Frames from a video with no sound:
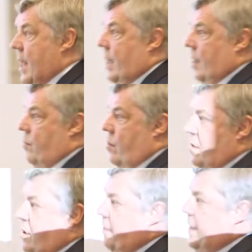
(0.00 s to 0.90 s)
that
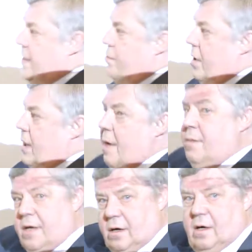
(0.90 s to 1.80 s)
most of these were
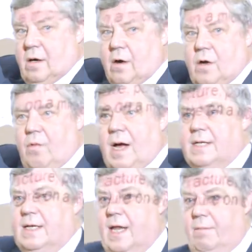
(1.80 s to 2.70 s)
laminar or
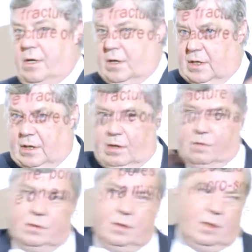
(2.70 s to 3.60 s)
quasi-laminar
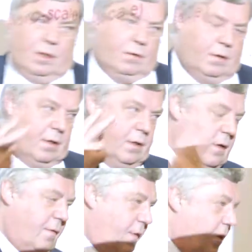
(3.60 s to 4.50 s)
along
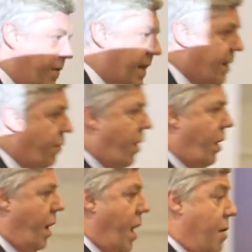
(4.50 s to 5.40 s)
the vessel
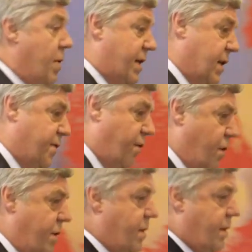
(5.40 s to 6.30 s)
wall, which is
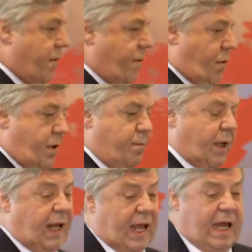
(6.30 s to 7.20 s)
fortunate, of course,
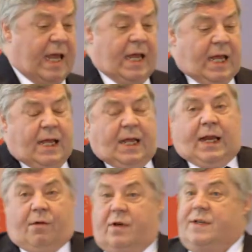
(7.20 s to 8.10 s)
but
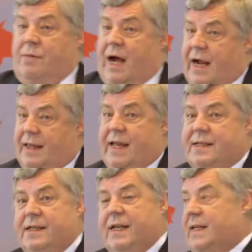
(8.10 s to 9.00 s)
there were some high
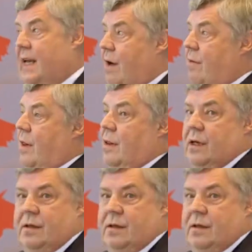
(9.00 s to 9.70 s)
densities, and I will